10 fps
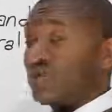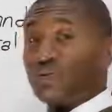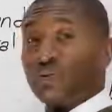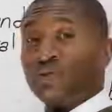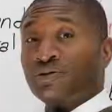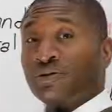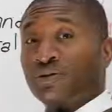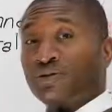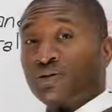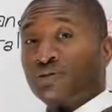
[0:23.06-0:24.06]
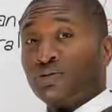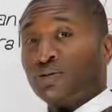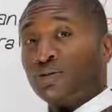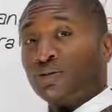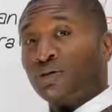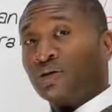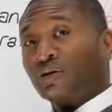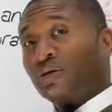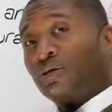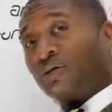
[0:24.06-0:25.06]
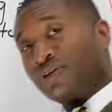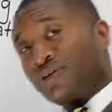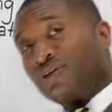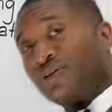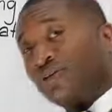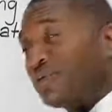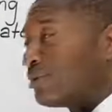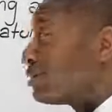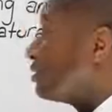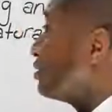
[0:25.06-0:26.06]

first one, Mr. E is cold. Let's go to the board.